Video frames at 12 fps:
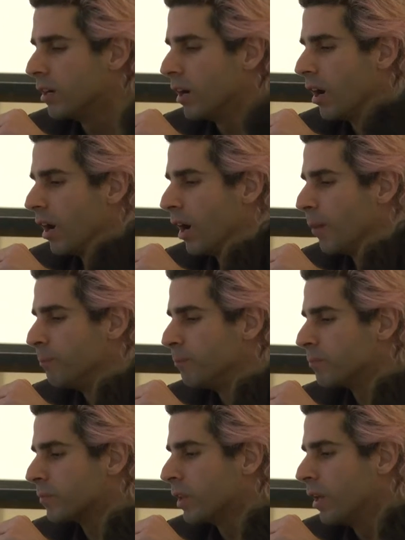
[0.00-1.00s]
Um,
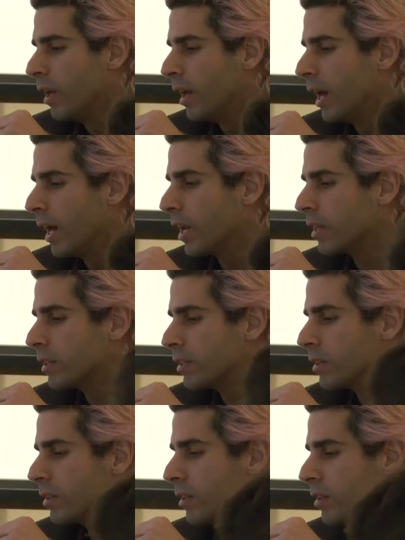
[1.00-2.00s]
and I think
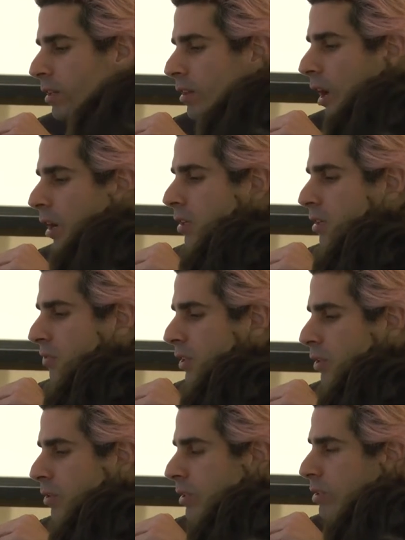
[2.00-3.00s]
the, the longer
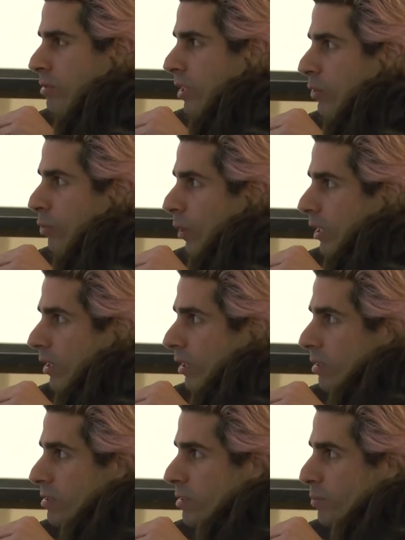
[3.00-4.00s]
view, and you said 20
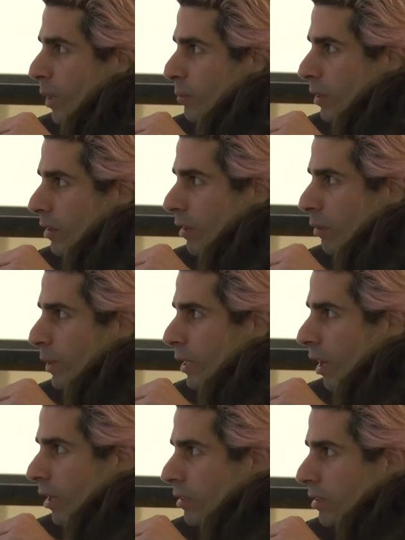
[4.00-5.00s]
years, this might be a little bit
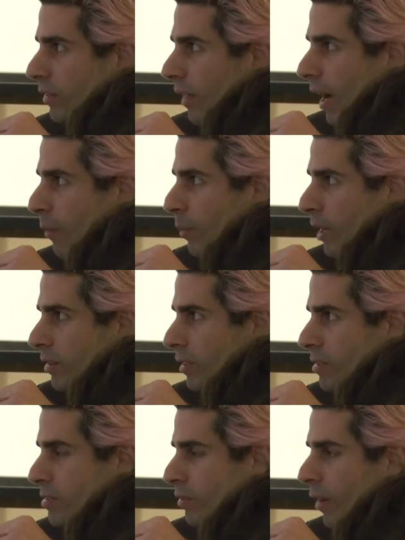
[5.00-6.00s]
longer than that, but I think
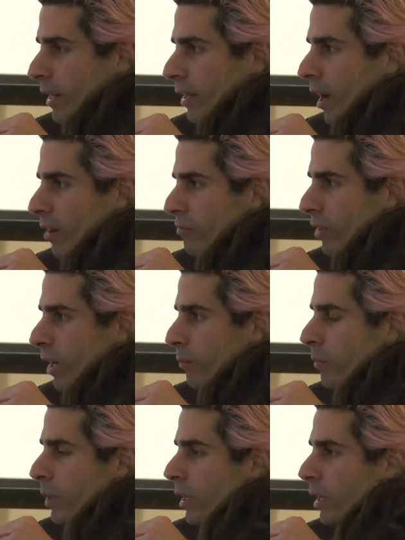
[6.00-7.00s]
it's the right time
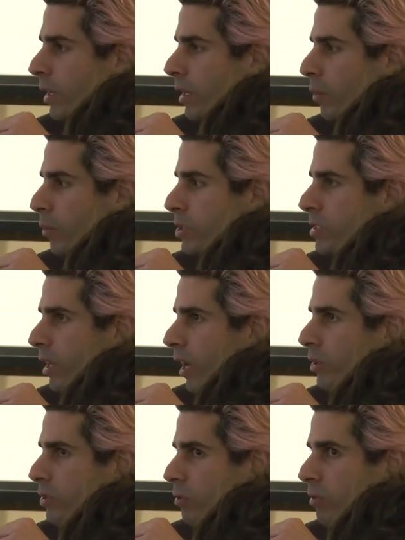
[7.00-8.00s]
frame, which is that
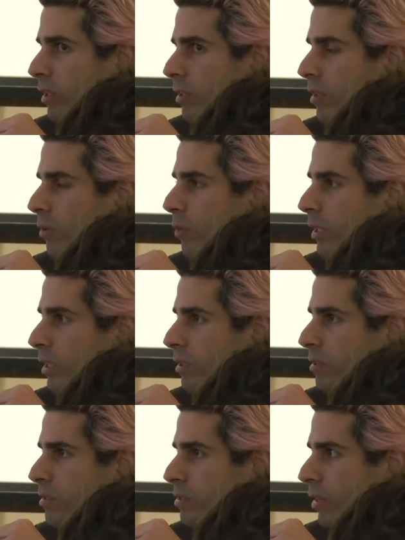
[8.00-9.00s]
I do think that we need
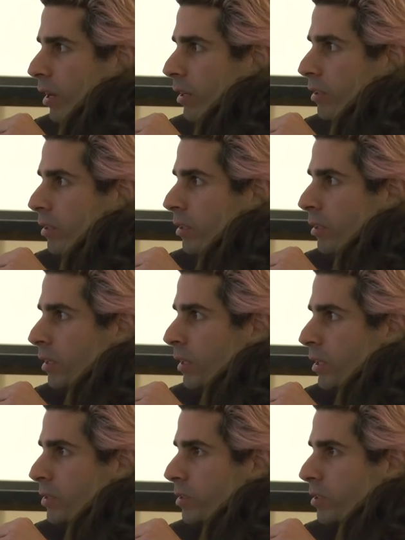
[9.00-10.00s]
to start
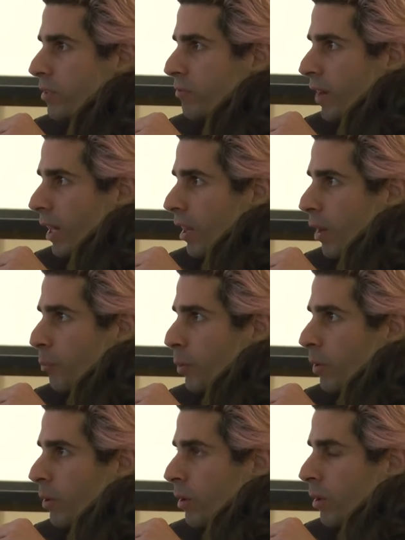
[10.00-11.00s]
to develop
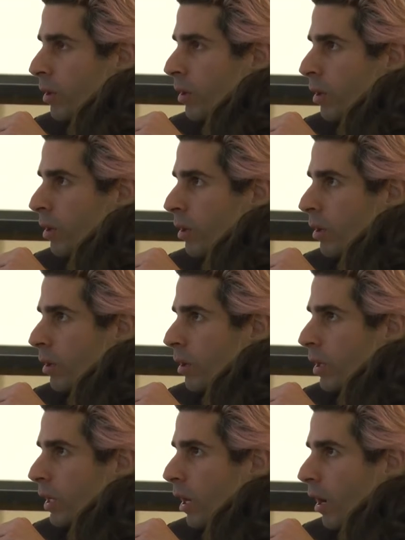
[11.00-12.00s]

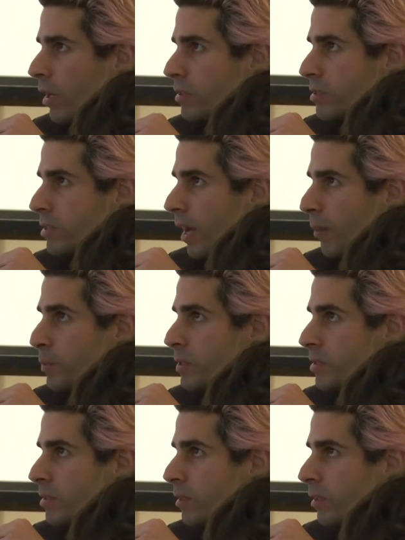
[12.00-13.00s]

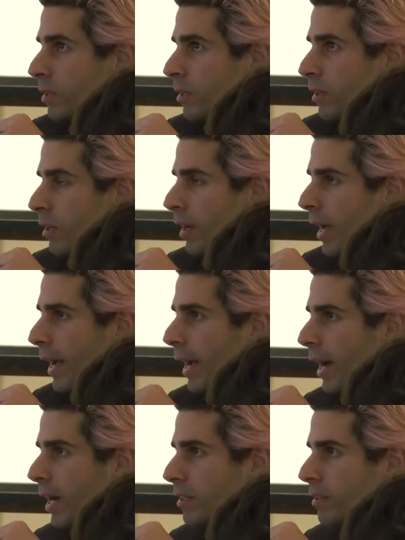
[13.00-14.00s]
concepts
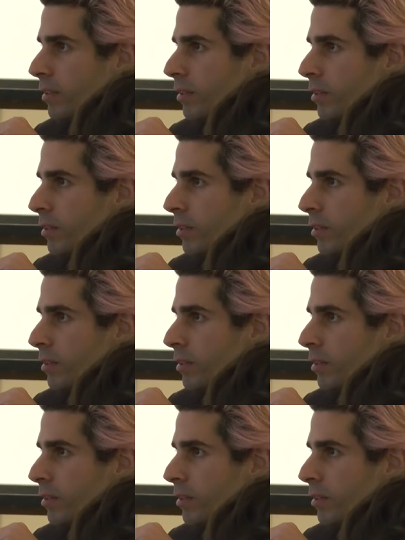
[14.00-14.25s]
and